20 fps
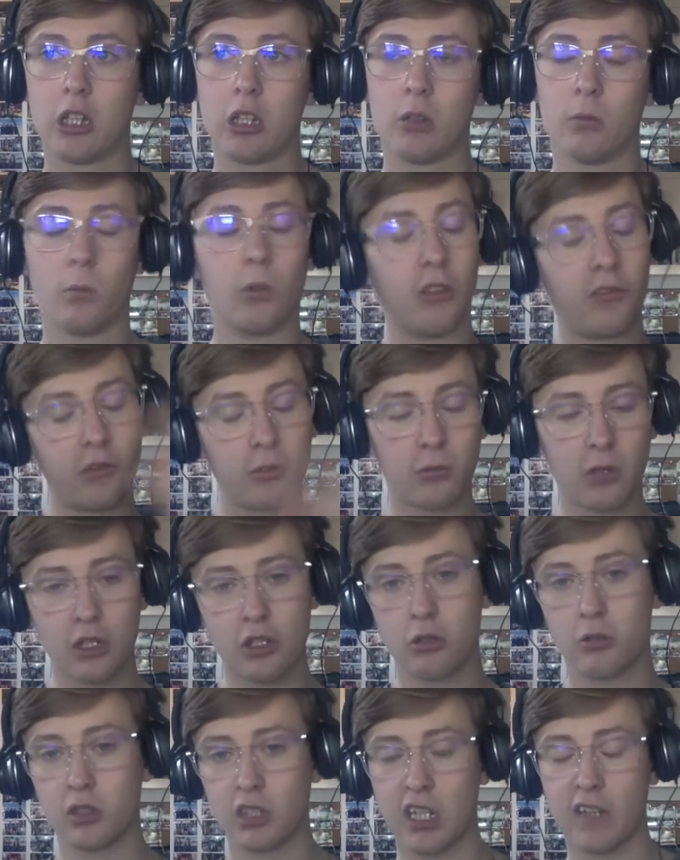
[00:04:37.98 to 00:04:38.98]
well, if we want
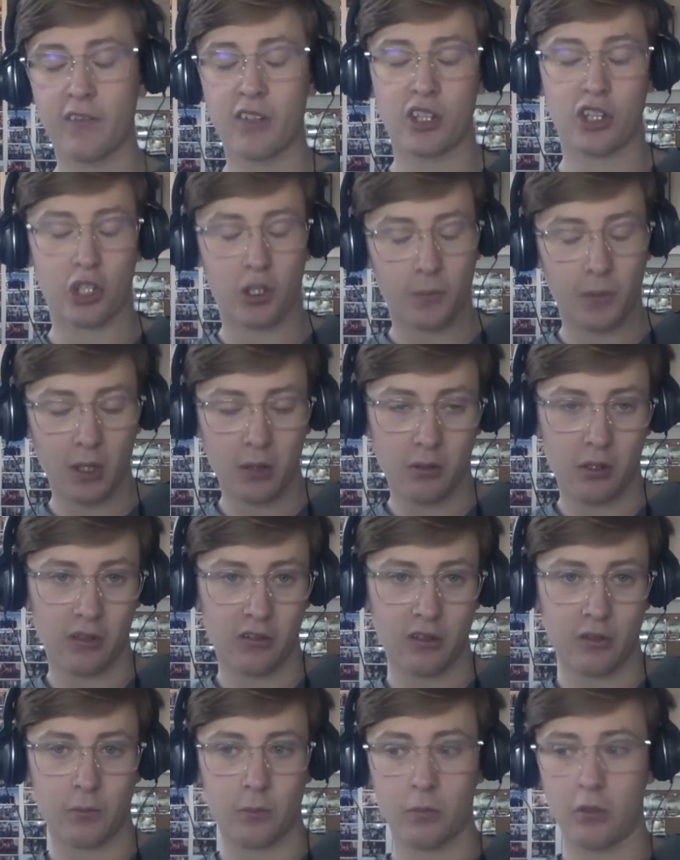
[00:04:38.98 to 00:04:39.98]
to do a live-action Spider-Man
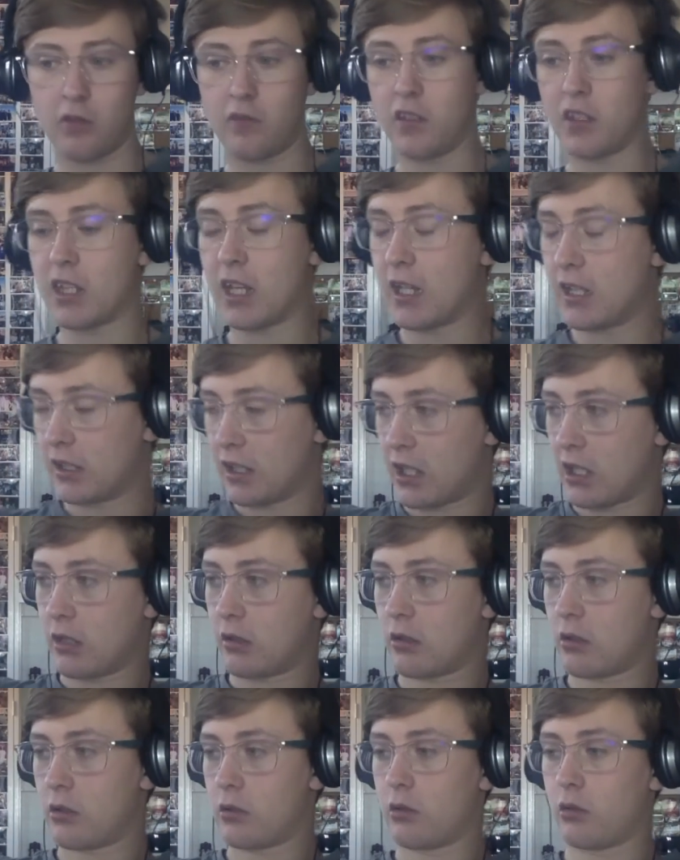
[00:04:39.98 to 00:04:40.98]

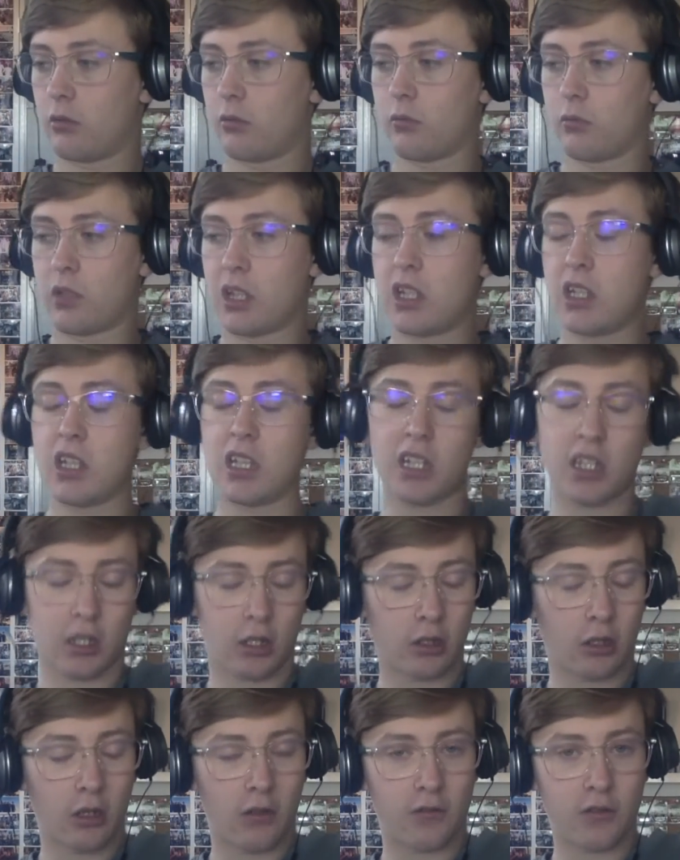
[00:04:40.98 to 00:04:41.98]
movie, he needs to
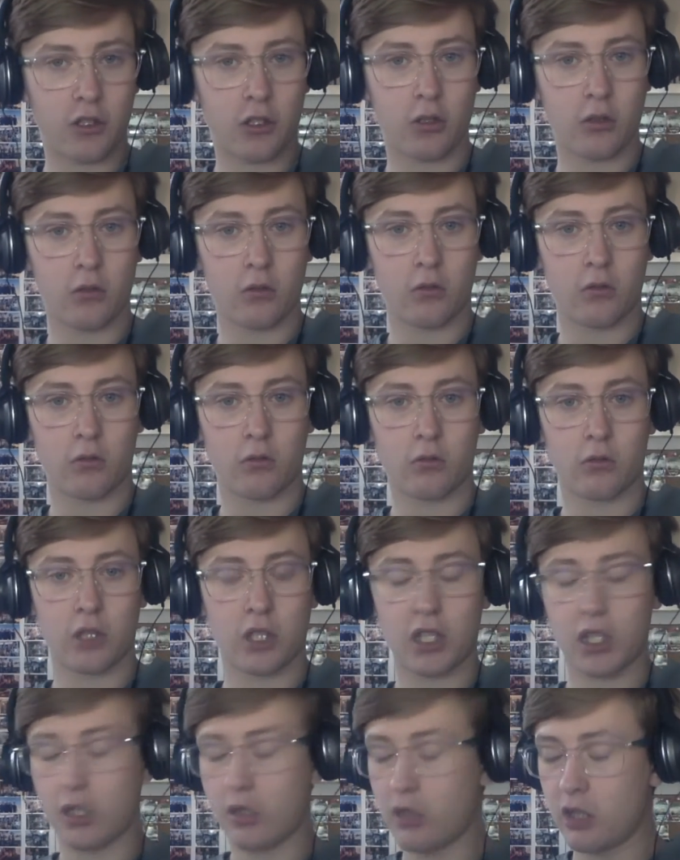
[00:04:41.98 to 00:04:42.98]
go over to the
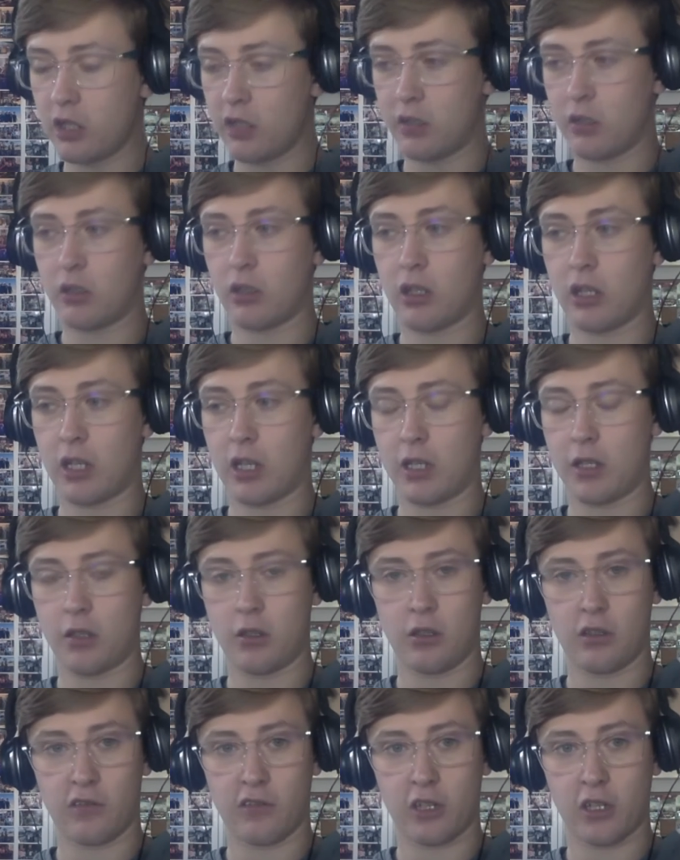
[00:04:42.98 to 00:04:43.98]
Sony
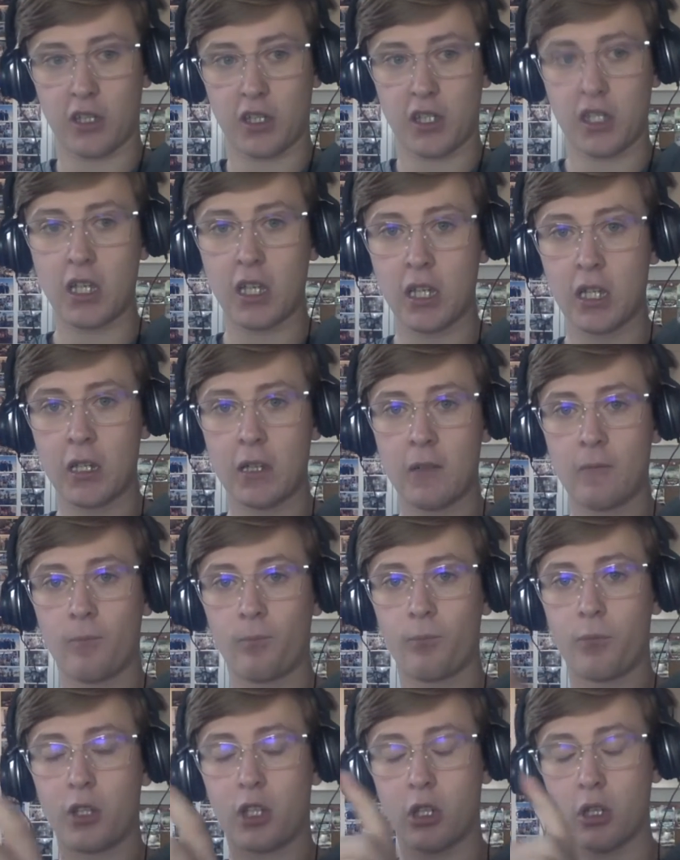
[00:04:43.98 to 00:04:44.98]
universe,
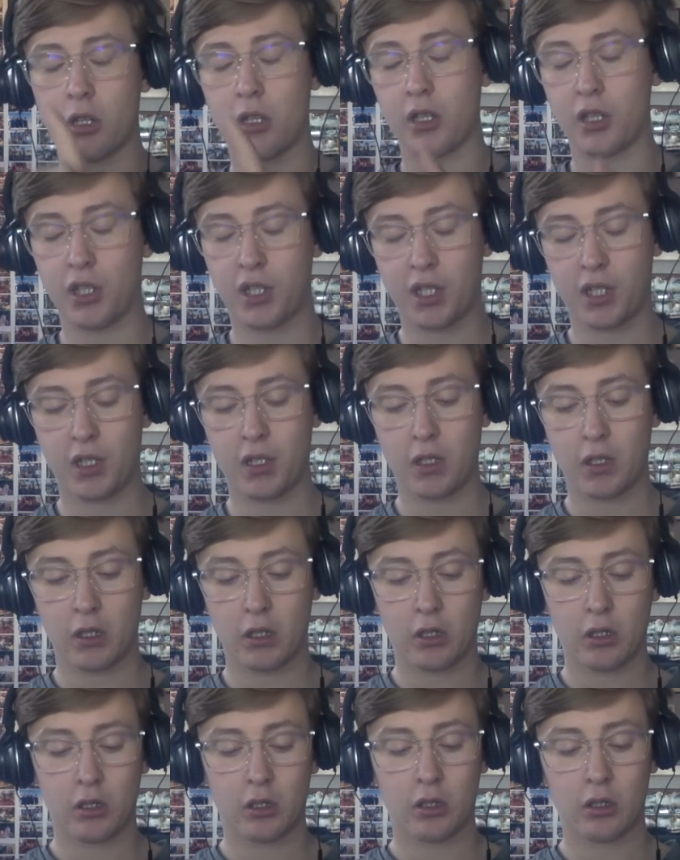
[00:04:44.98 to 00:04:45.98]
because
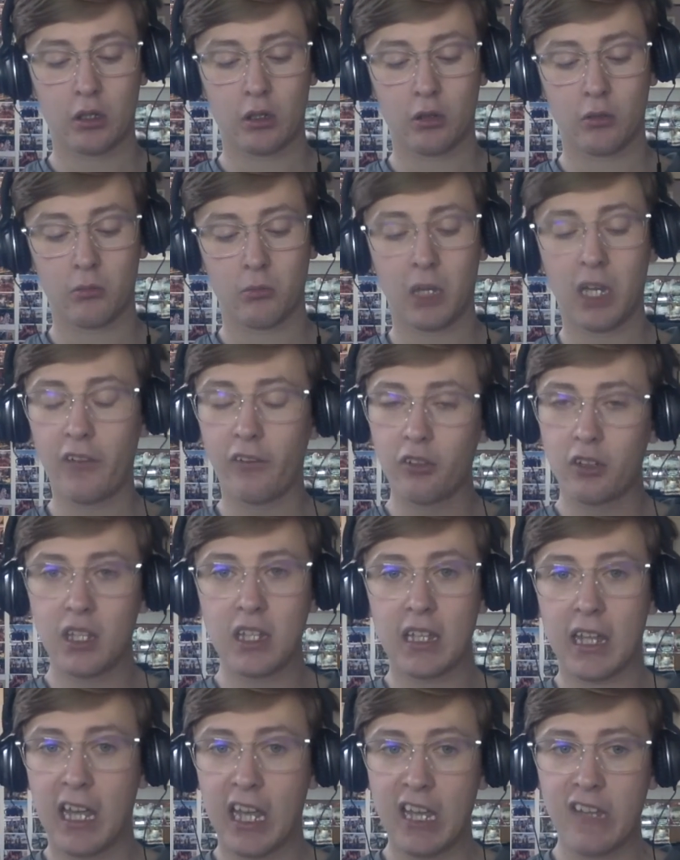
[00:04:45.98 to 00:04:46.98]
Marvel
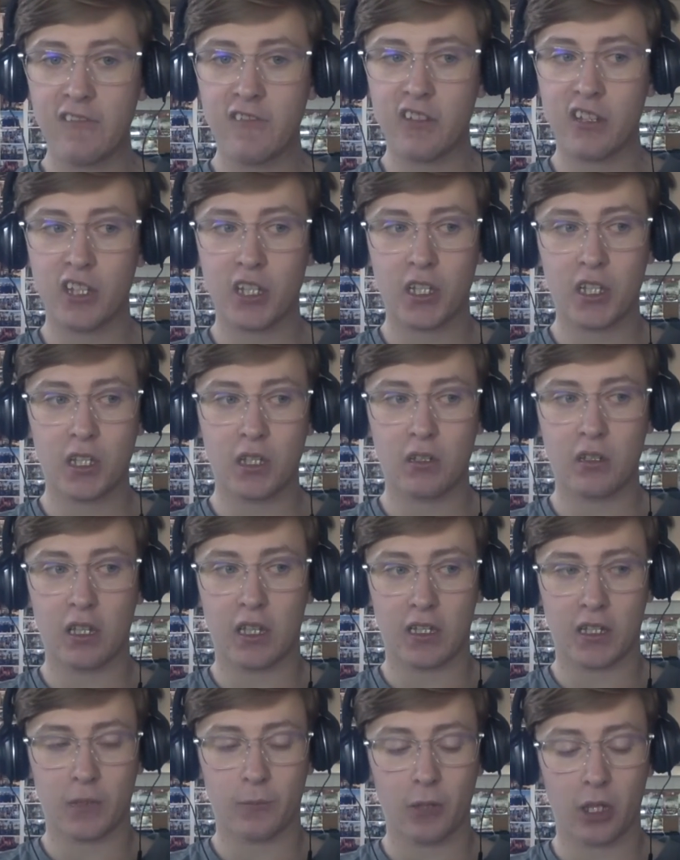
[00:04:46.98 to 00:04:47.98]
didn't have
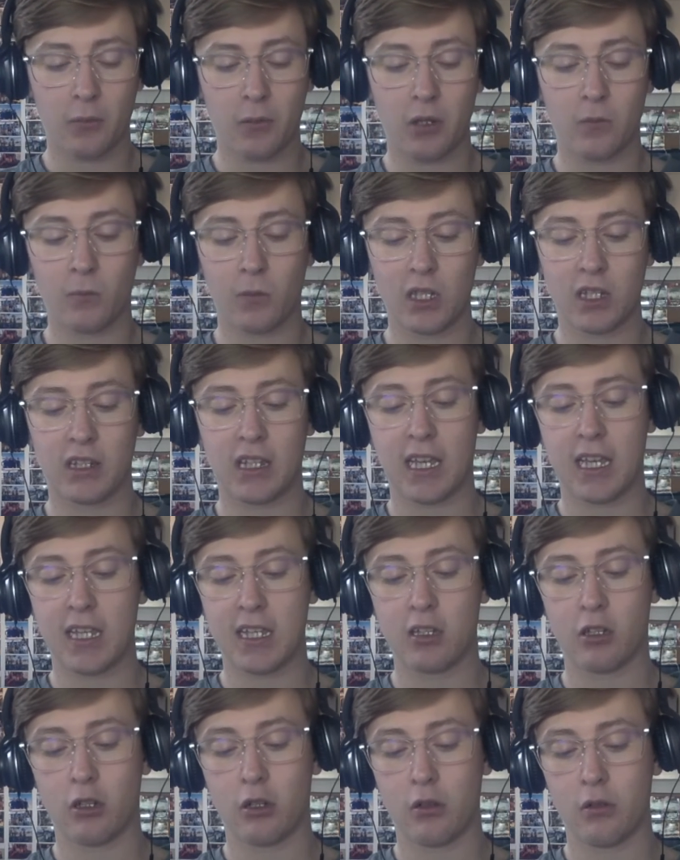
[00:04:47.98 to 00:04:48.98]
Spider-Man when
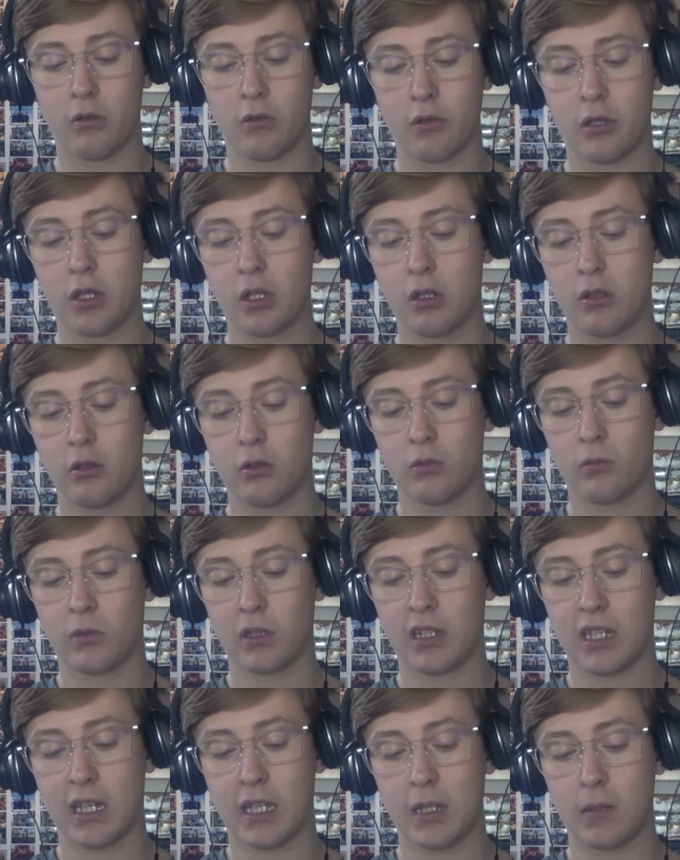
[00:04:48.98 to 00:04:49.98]
they made
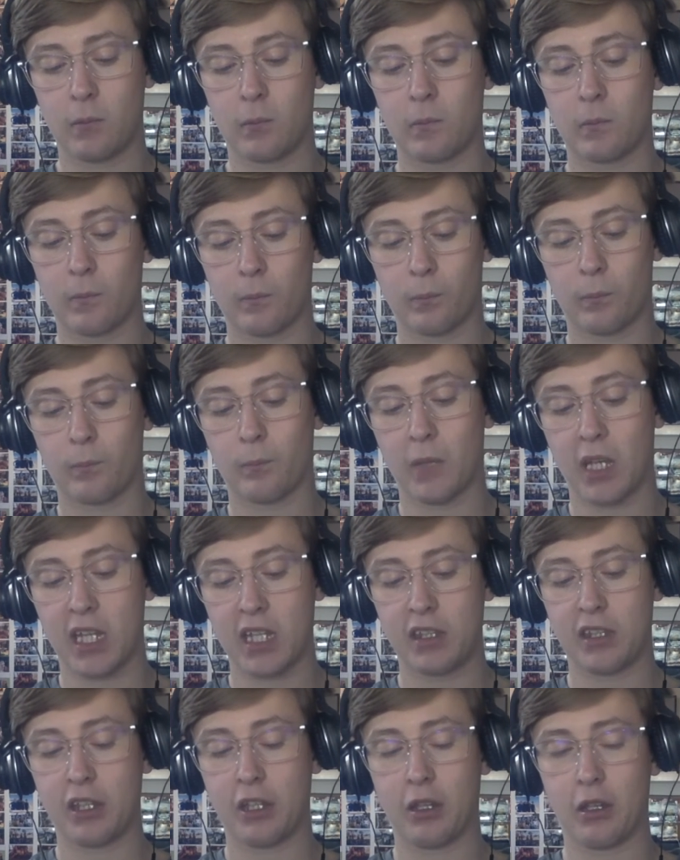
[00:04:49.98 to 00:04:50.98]

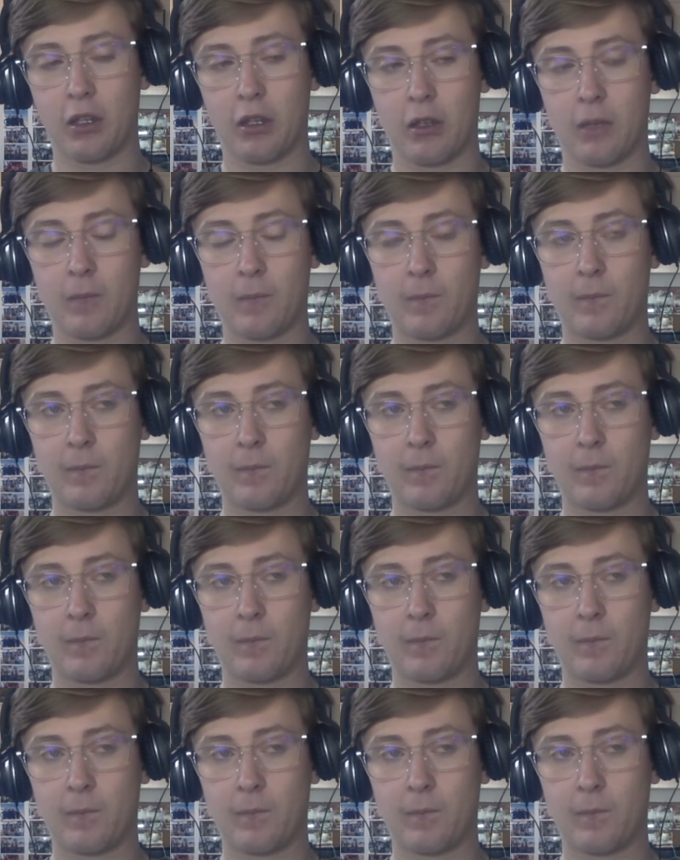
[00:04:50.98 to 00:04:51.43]
the